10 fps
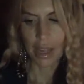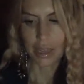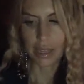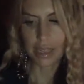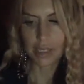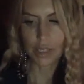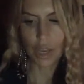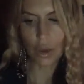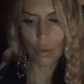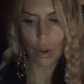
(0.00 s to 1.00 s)
Let's
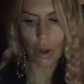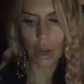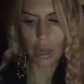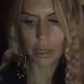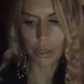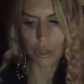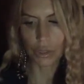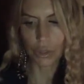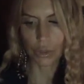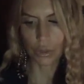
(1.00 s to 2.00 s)
go on
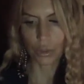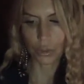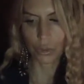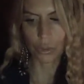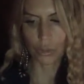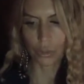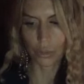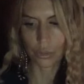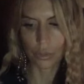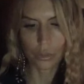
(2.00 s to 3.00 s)

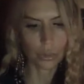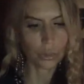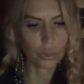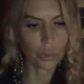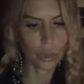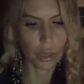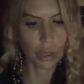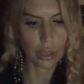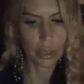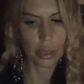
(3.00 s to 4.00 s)
to
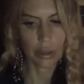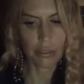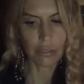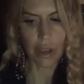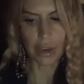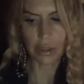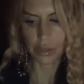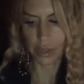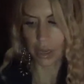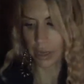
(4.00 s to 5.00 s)
fire
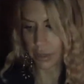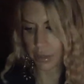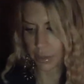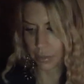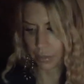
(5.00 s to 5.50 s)
signs.